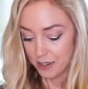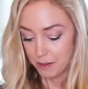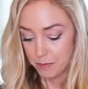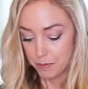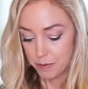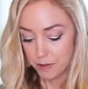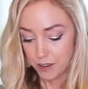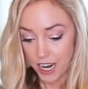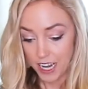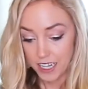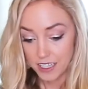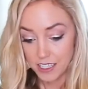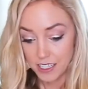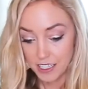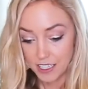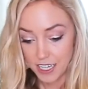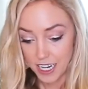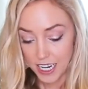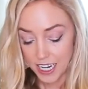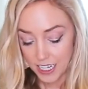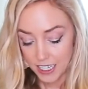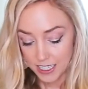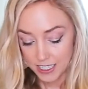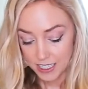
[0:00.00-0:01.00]

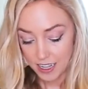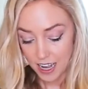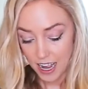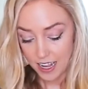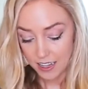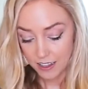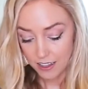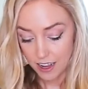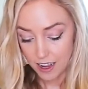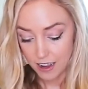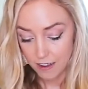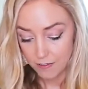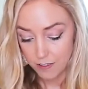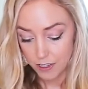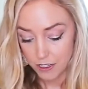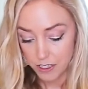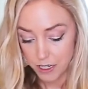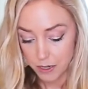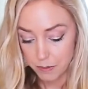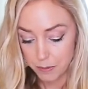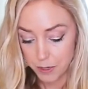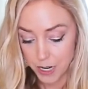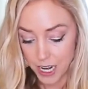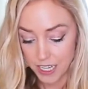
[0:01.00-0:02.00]
Breadsticks, I love
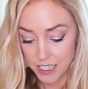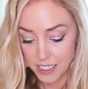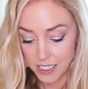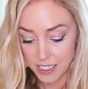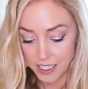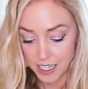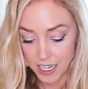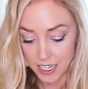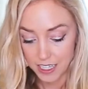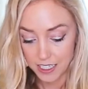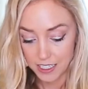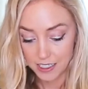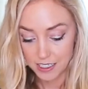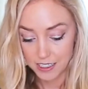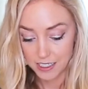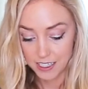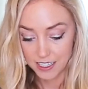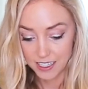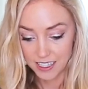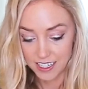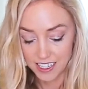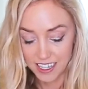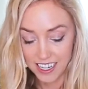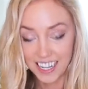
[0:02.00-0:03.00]
using
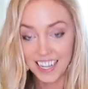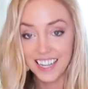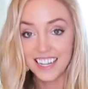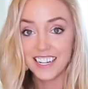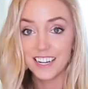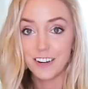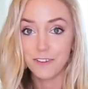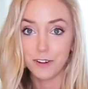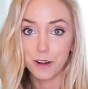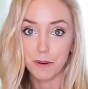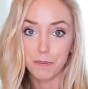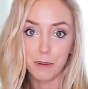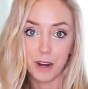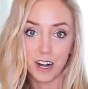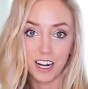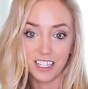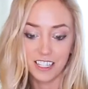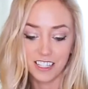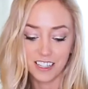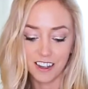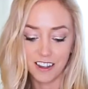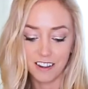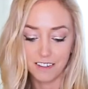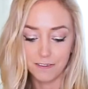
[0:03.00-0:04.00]
breadsticks in different
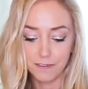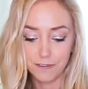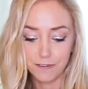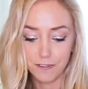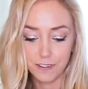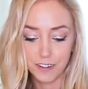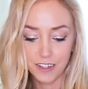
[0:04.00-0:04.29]
parts of